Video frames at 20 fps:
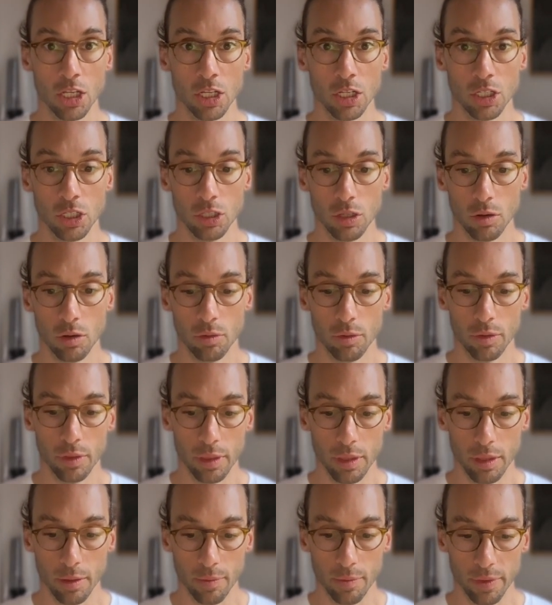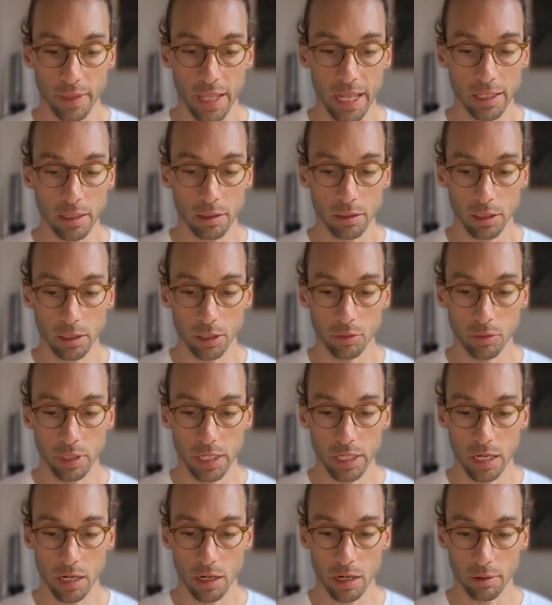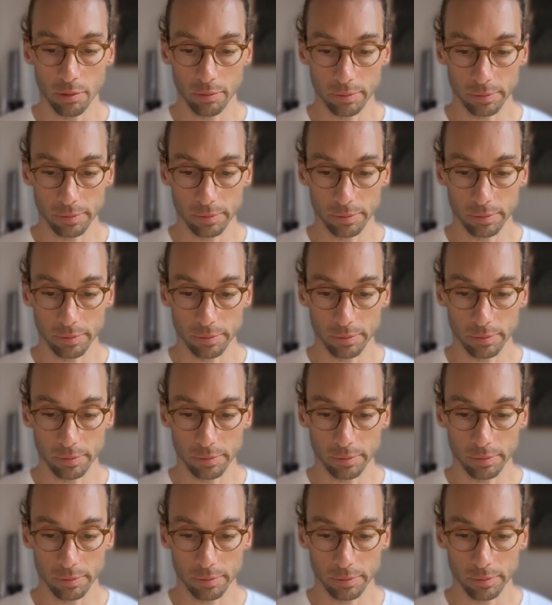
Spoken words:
So that concludes here